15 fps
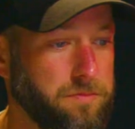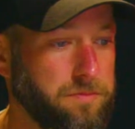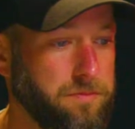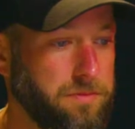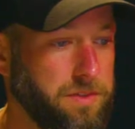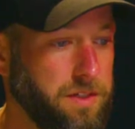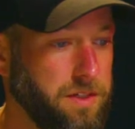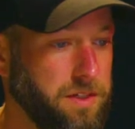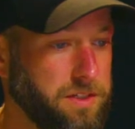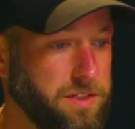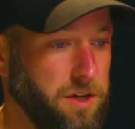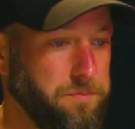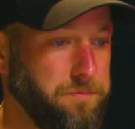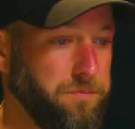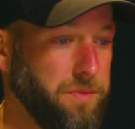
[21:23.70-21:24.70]
Yeah.
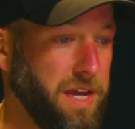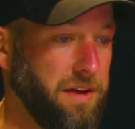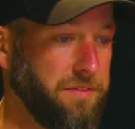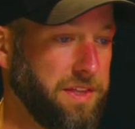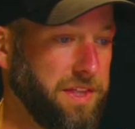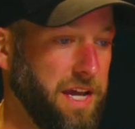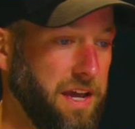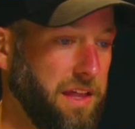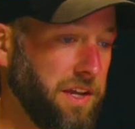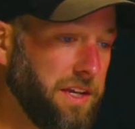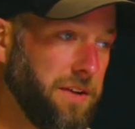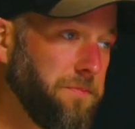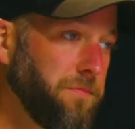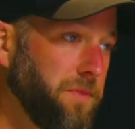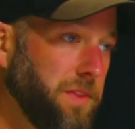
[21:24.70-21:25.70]
So having that
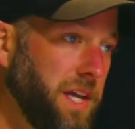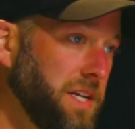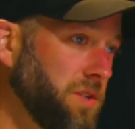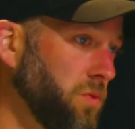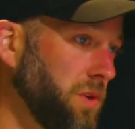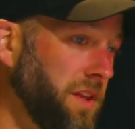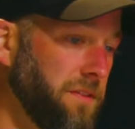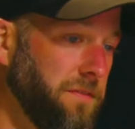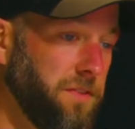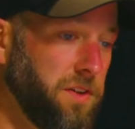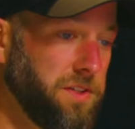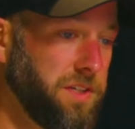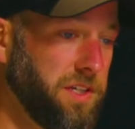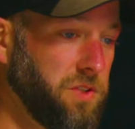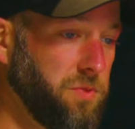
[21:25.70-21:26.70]
like that's one of the
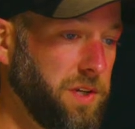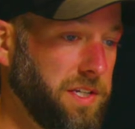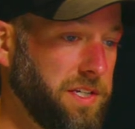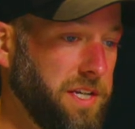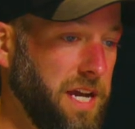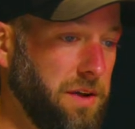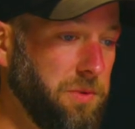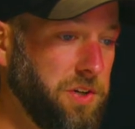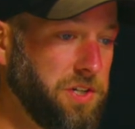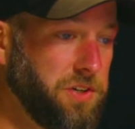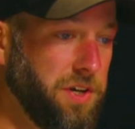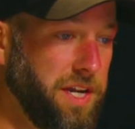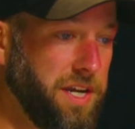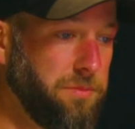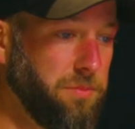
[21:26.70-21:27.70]
first things we establish
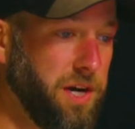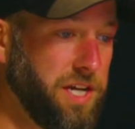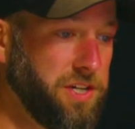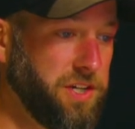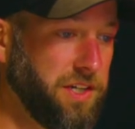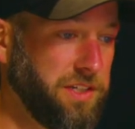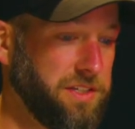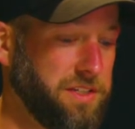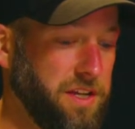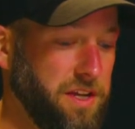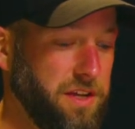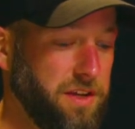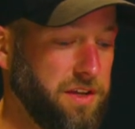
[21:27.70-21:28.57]
during any project is